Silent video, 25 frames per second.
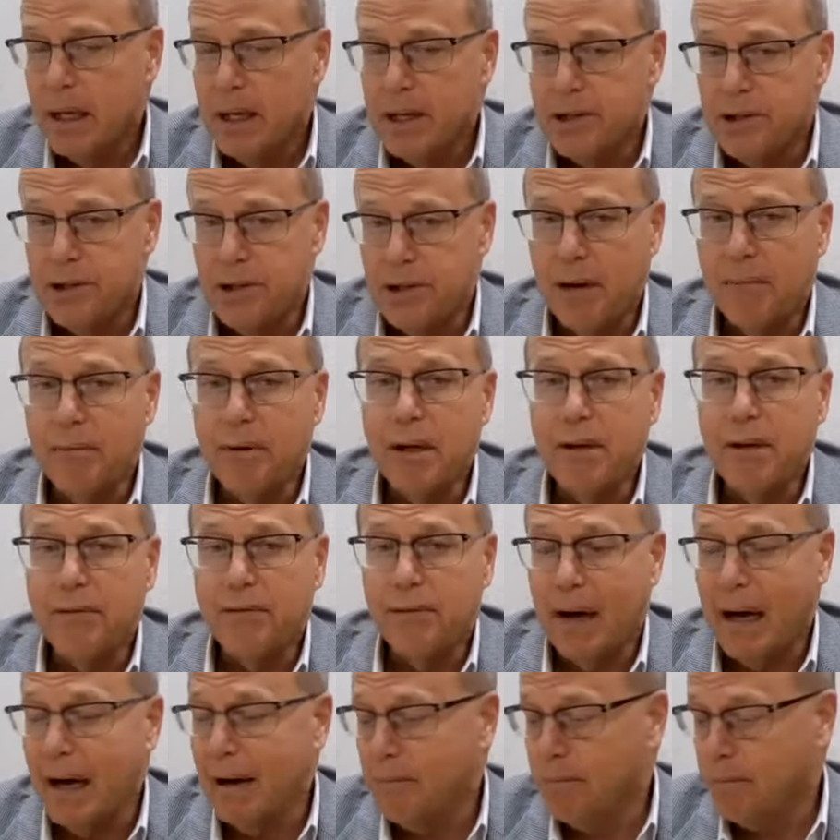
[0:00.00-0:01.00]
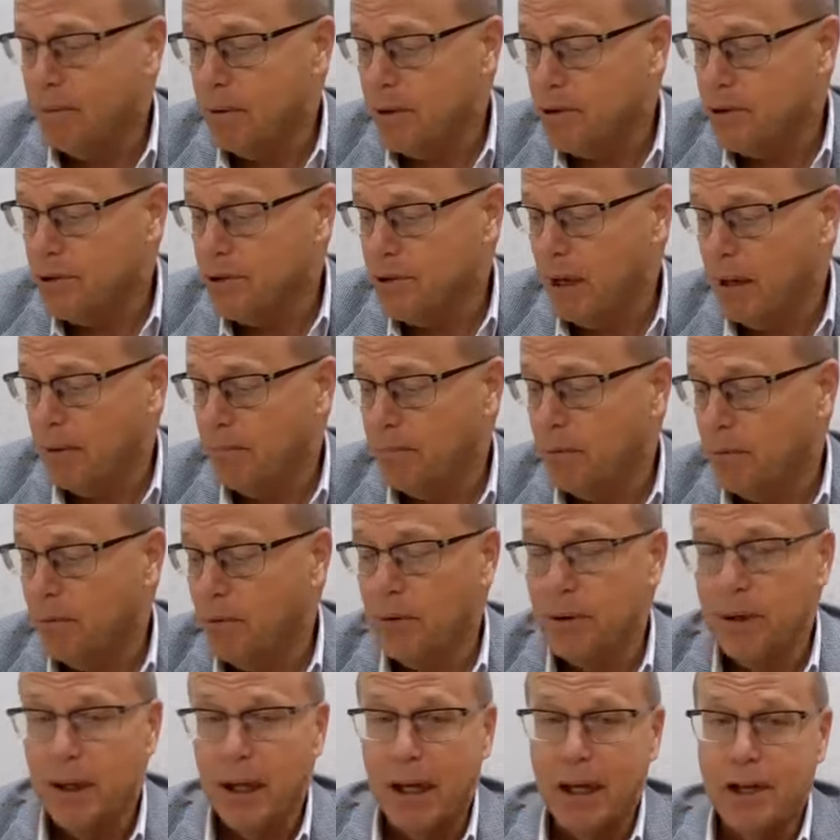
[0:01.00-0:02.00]
75%
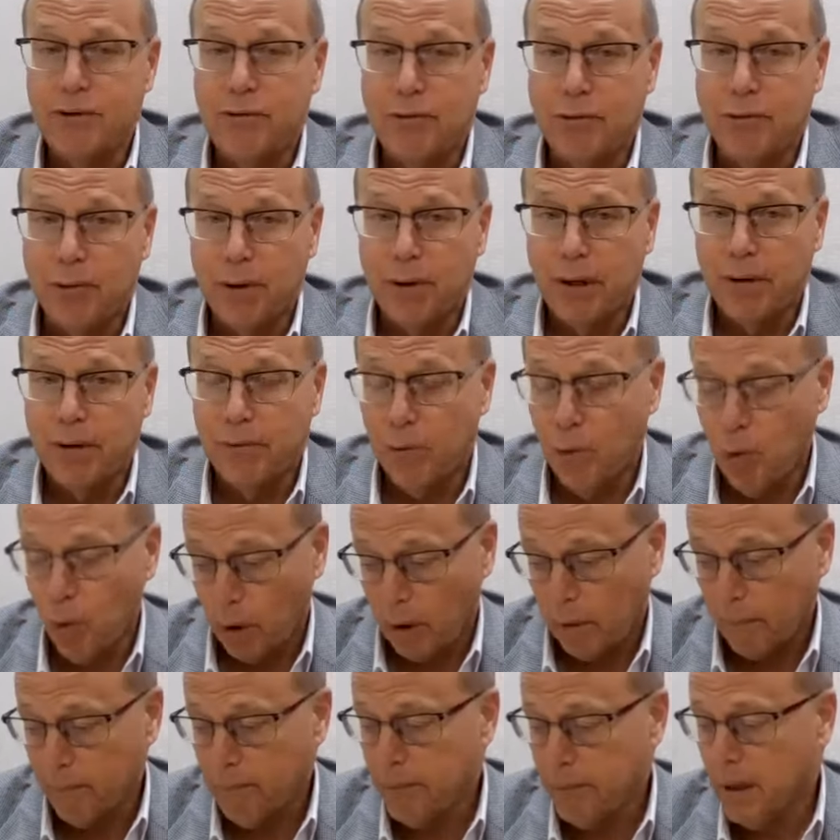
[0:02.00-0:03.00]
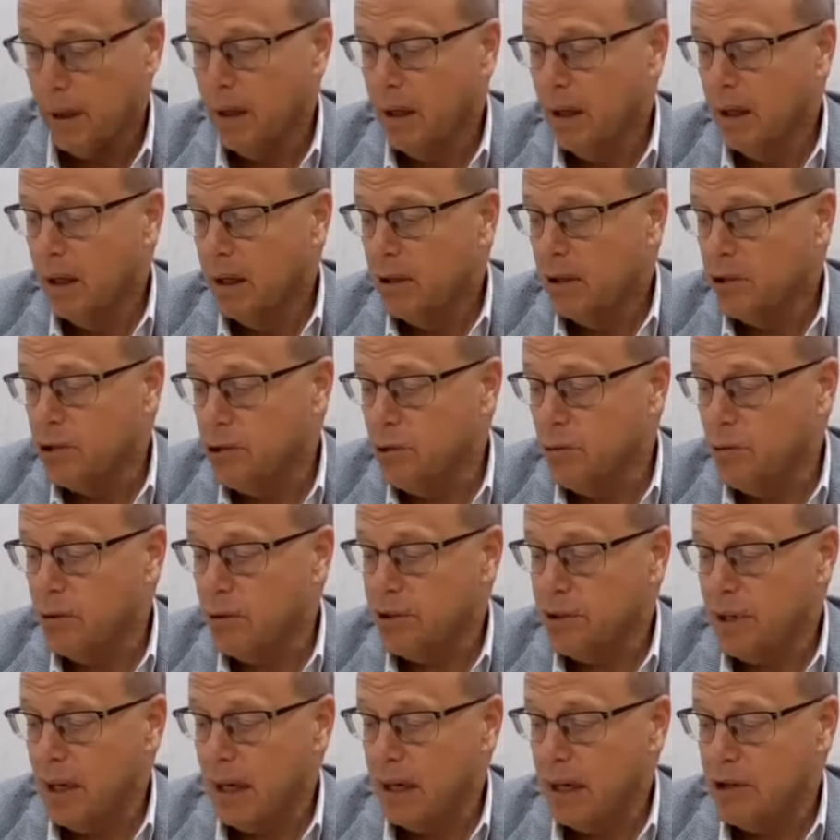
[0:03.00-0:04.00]
before the age of 24.
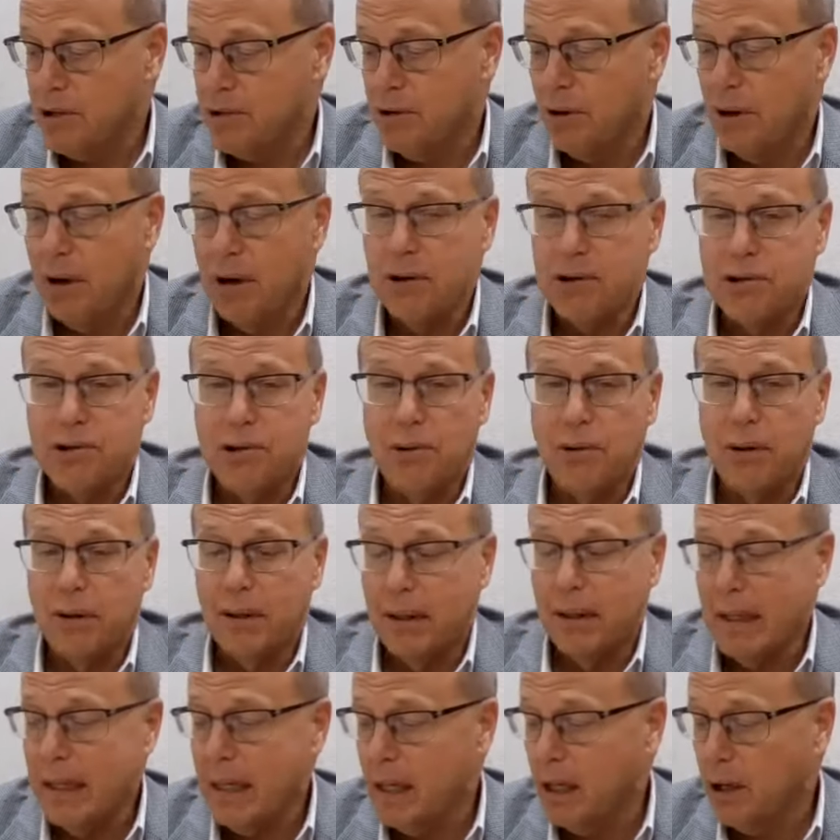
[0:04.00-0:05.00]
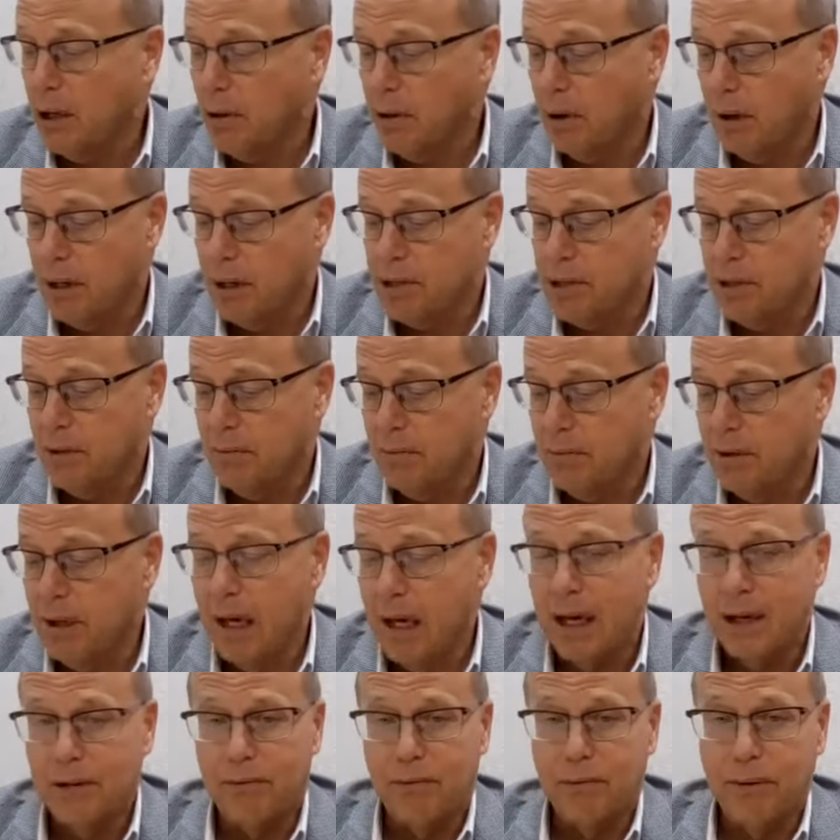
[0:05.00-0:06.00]
Suicide is also a leading cause of
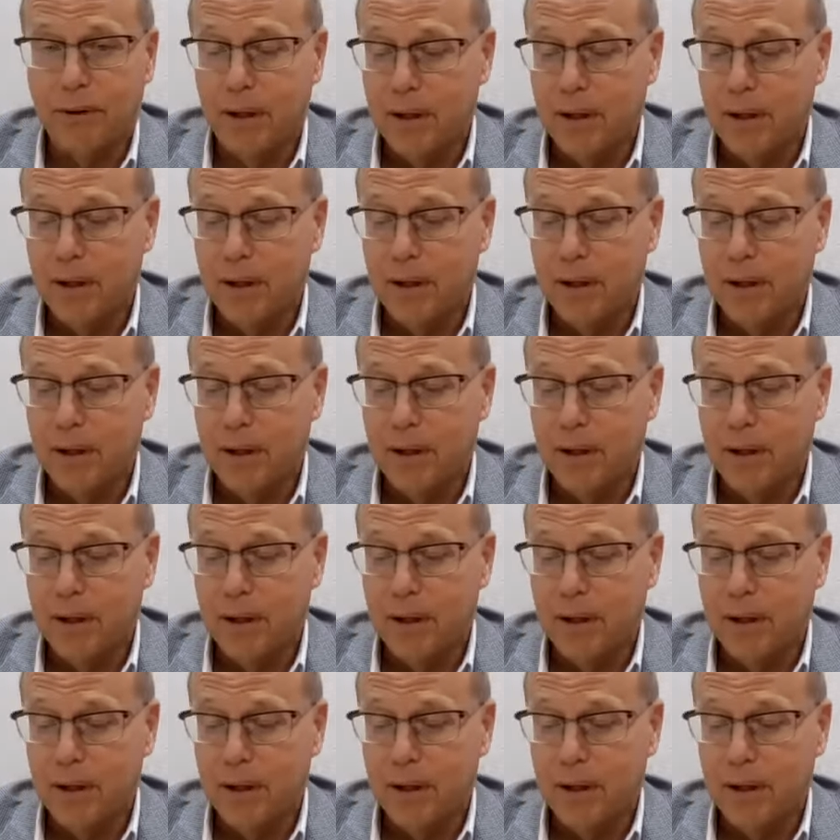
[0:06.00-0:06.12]
death for